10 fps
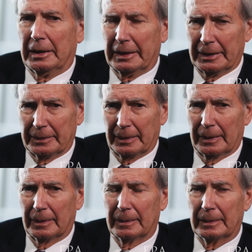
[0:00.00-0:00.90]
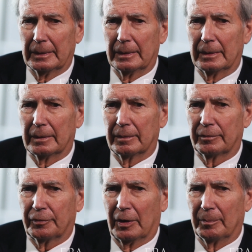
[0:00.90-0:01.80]
And uh,
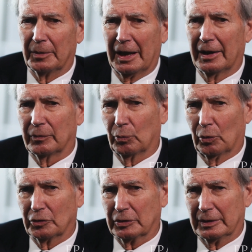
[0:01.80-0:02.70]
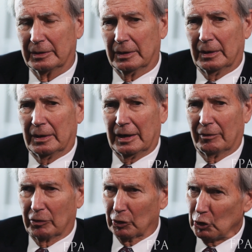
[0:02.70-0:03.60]
from that was the
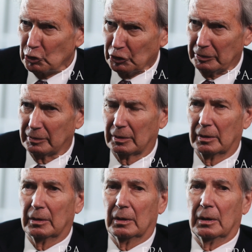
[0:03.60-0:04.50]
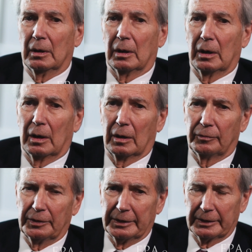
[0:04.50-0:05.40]
evolution of
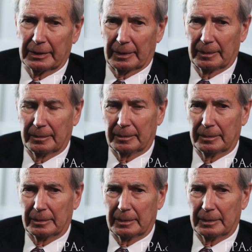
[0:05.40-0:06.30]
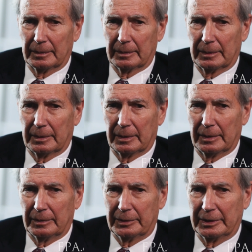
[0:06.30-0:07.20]
the, uh,
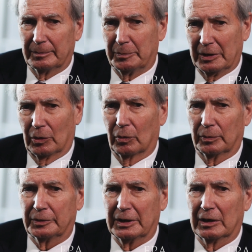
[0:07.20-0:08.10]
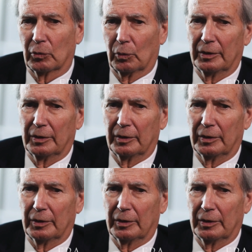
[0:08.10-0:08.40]
the bill dealing